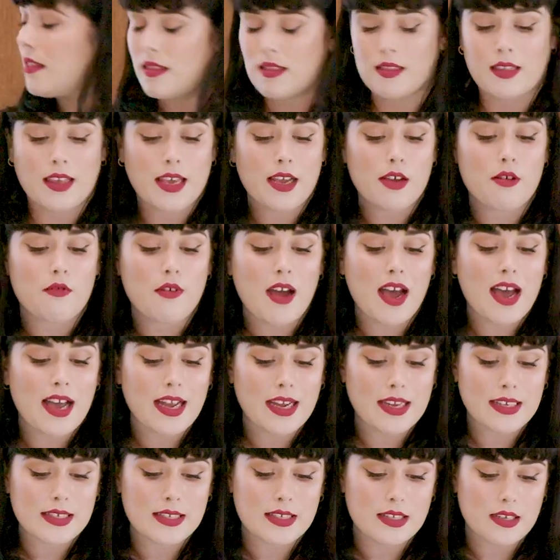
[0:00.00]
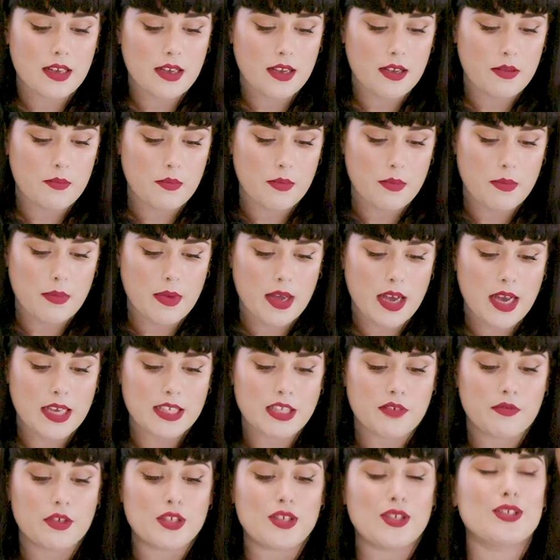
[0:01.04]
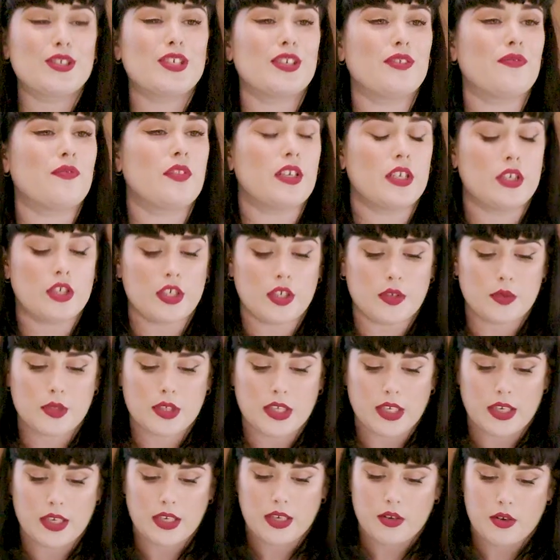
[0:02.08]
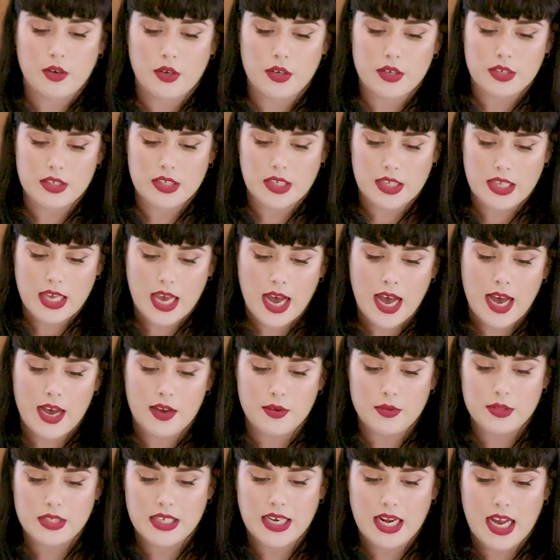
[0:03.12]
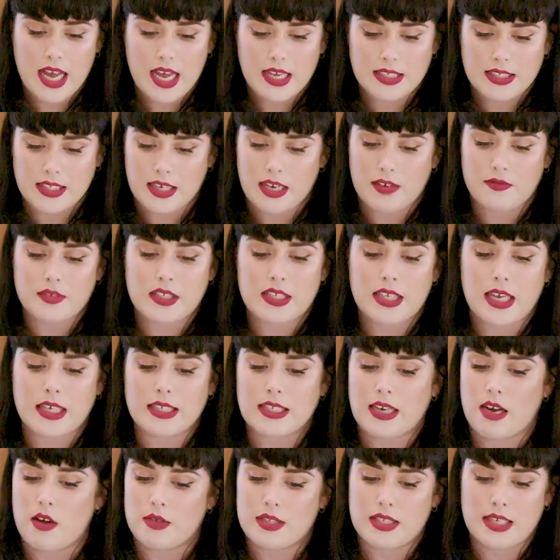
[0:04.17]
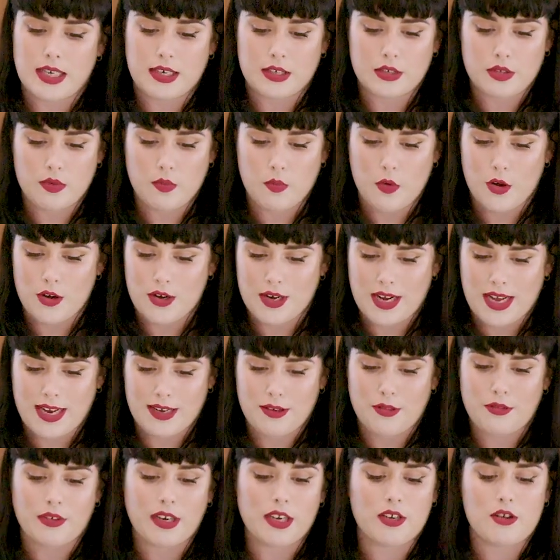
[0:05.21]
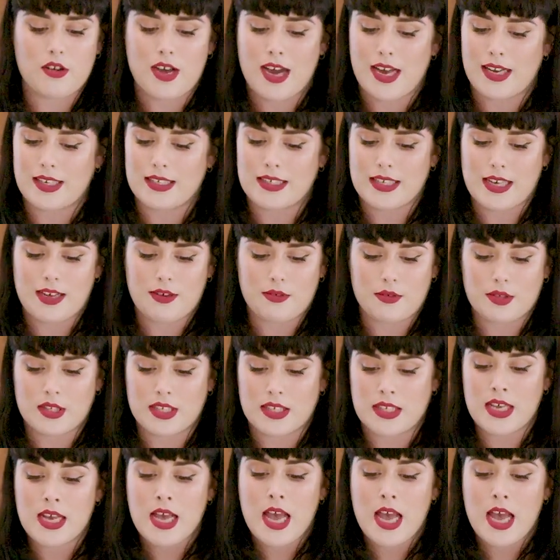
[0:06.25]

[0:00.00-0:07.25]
They arise as a result of the duty under the Housing Act, and I've set out Section 193 in your handouts,